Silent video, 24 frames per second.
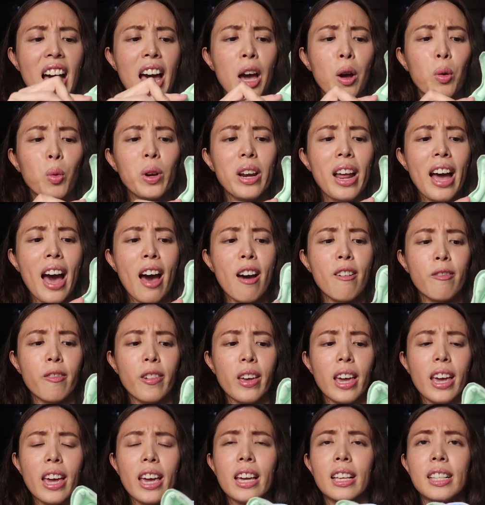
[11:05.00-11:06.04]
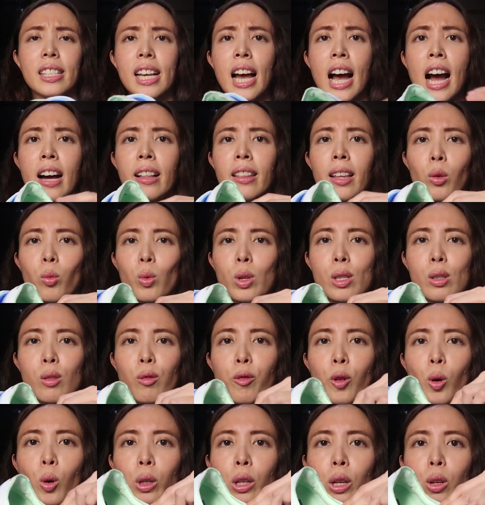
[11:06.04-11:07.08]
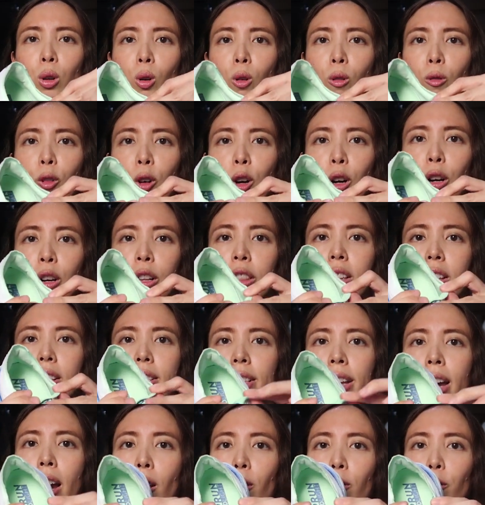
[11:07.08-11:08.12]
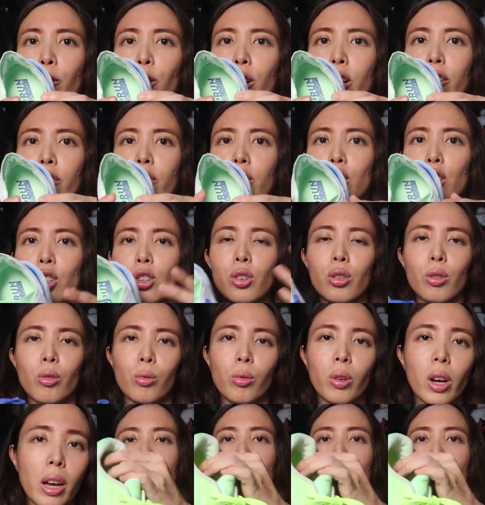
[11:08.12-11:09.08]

I would have a tongue that was folded over the entire front of the shoe.